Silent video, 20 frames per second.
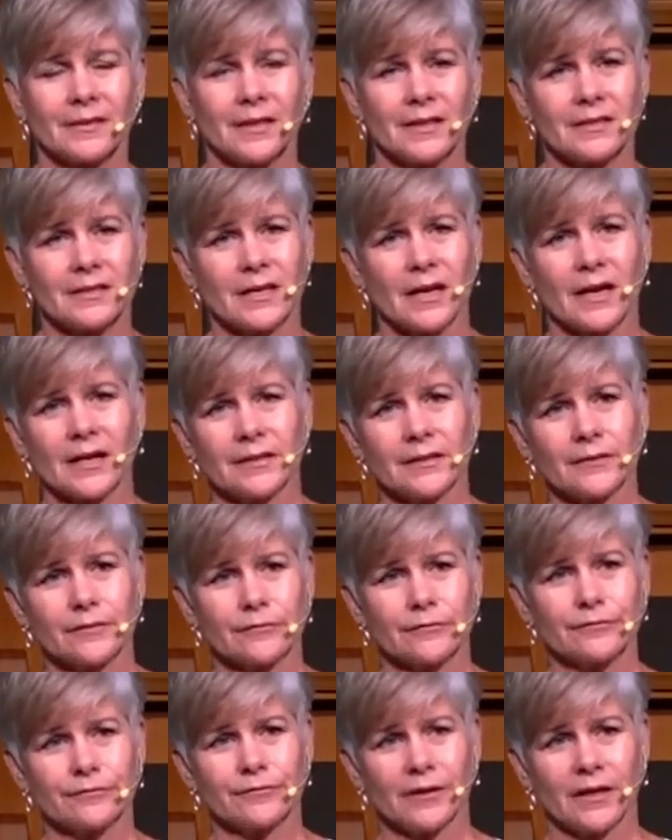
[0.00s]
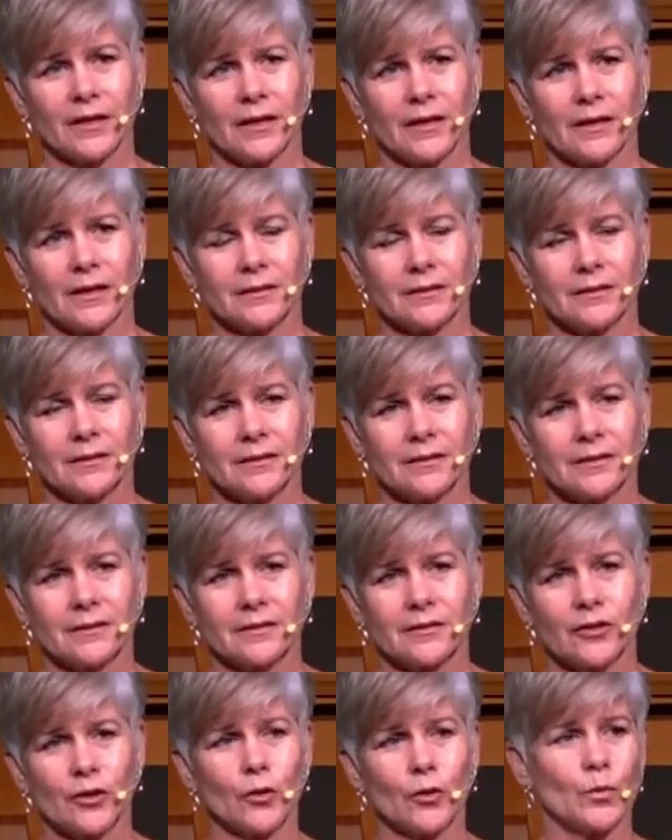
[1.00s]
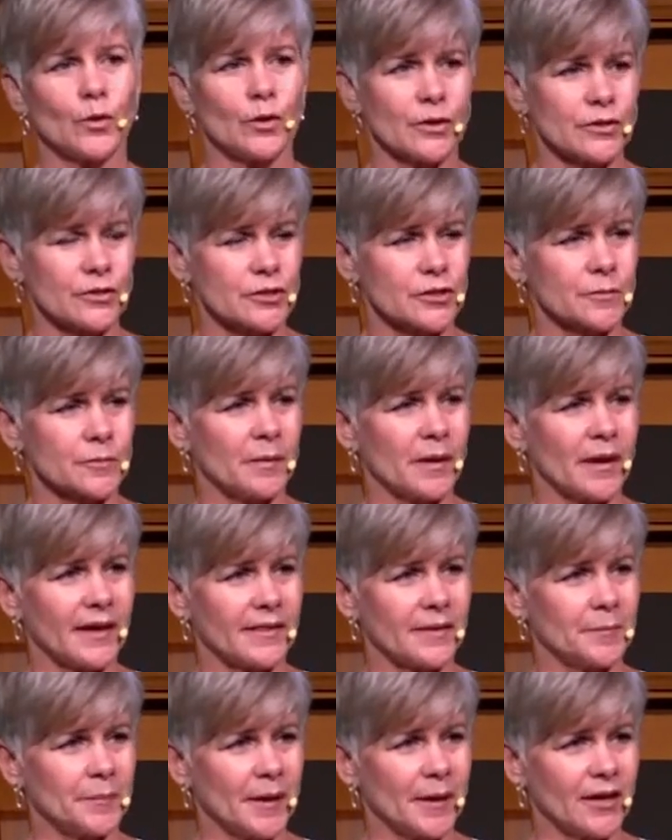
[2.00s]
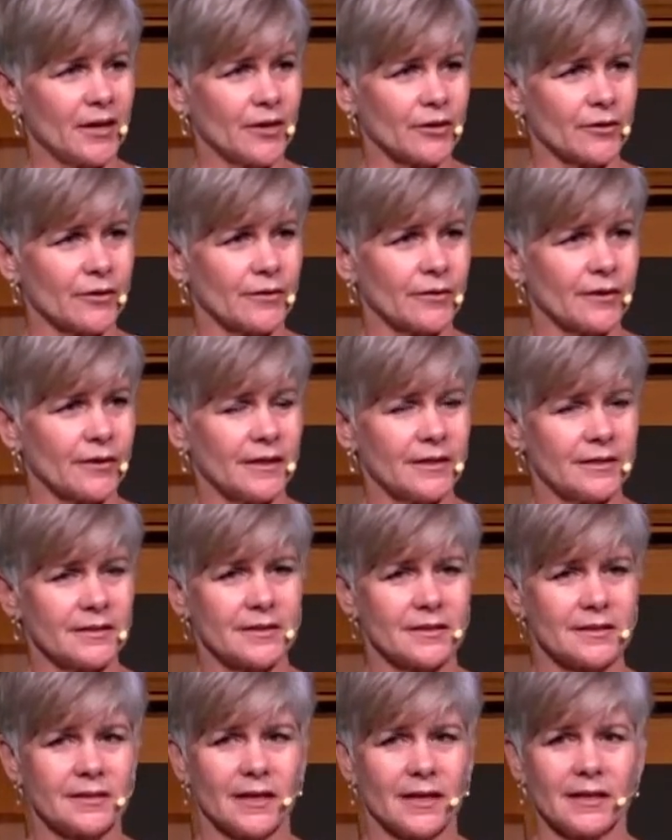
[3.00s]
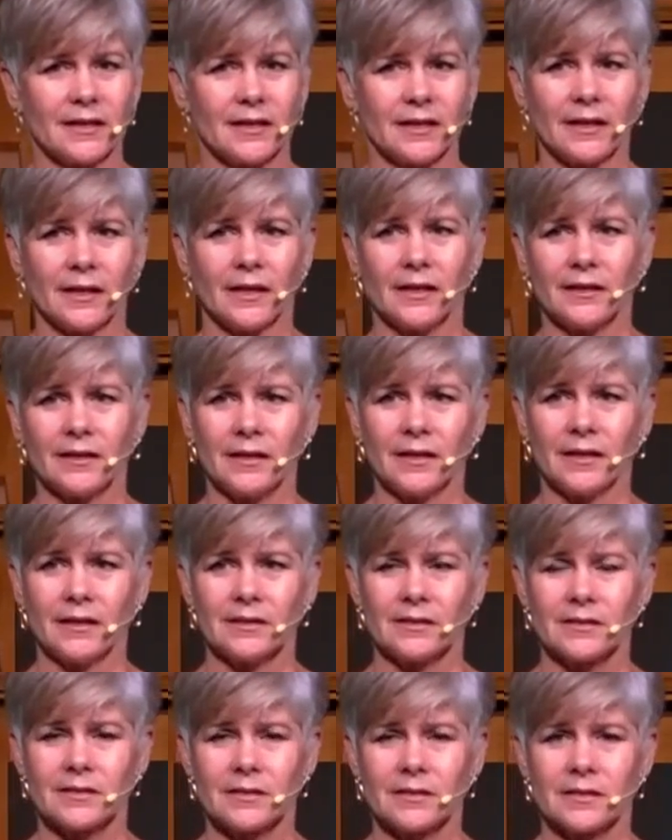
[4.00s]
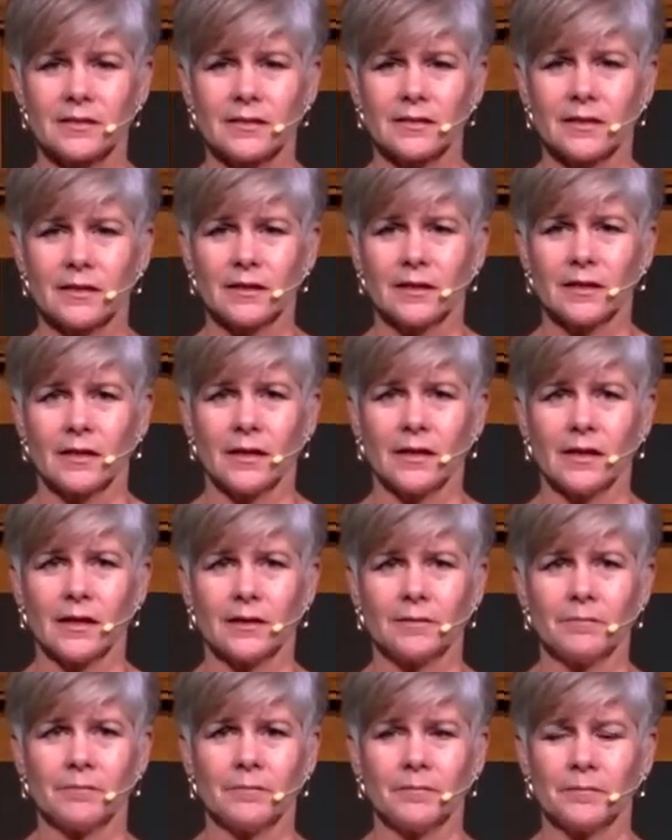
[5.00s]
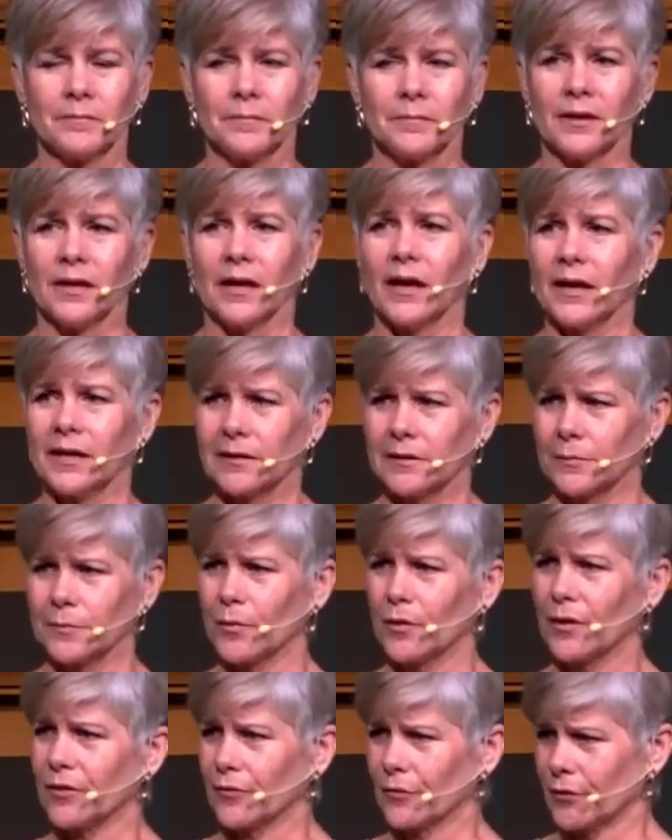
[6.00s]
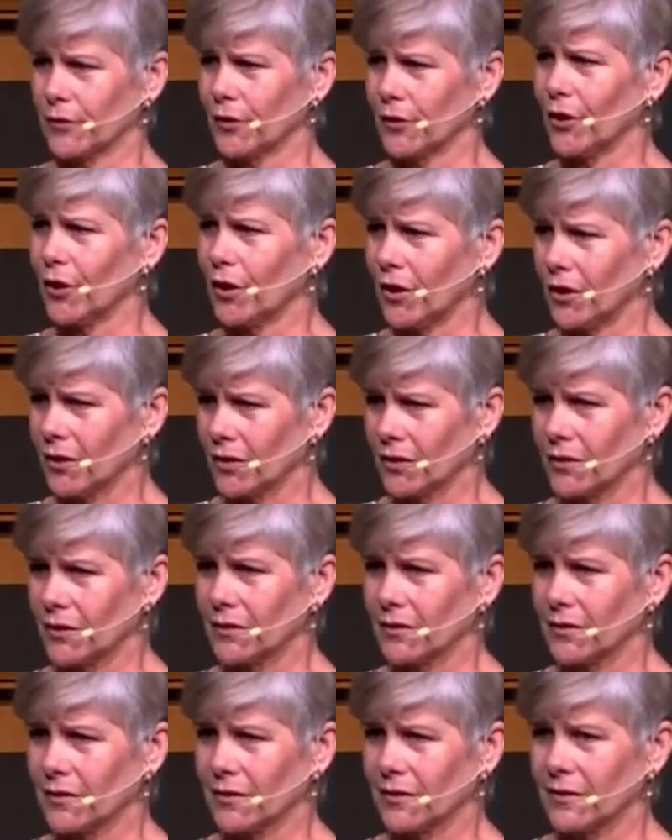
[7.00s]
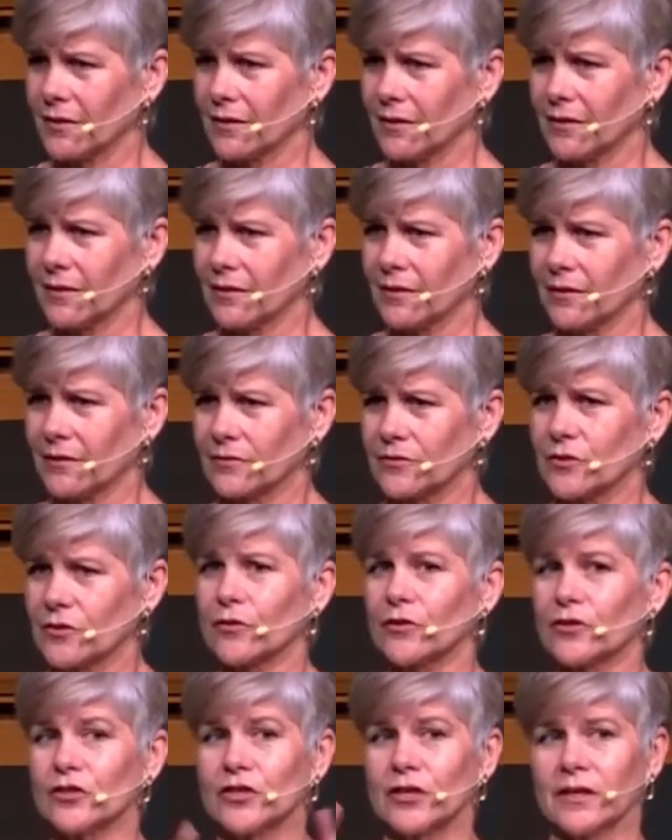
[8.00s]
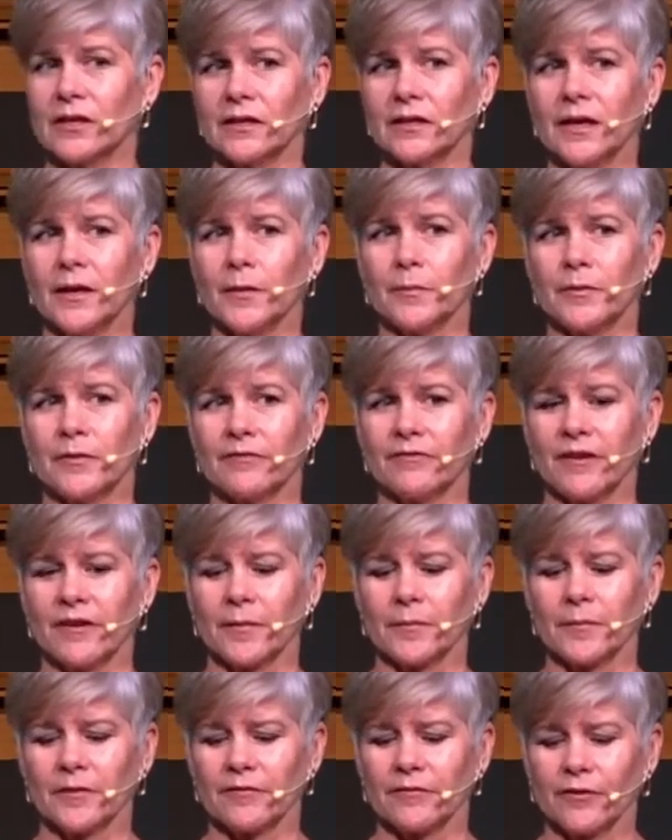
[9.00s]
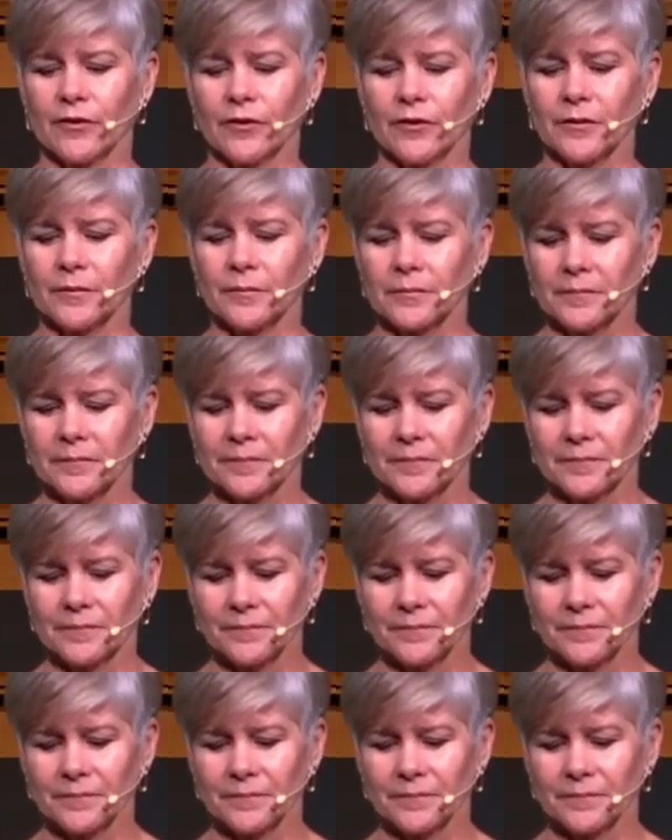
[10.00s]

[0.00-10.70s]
is kind of uh, coerced by the banker into taking in his um, blind brother in law so that she can keep the family farm.